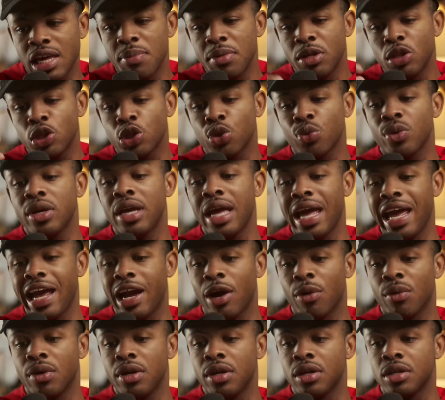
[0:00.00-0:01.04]
3
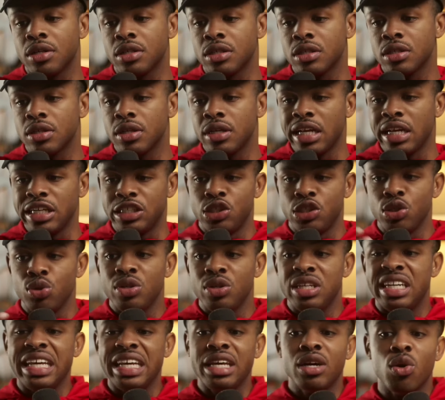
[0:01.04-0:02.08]
areas that you
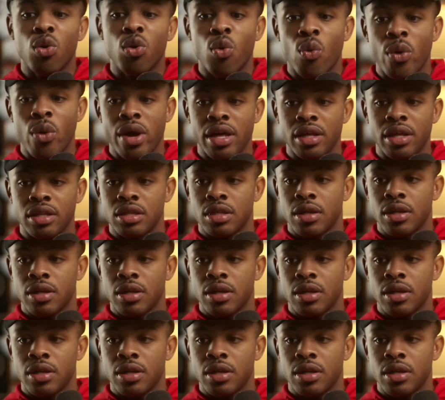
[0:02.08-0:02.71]
deal with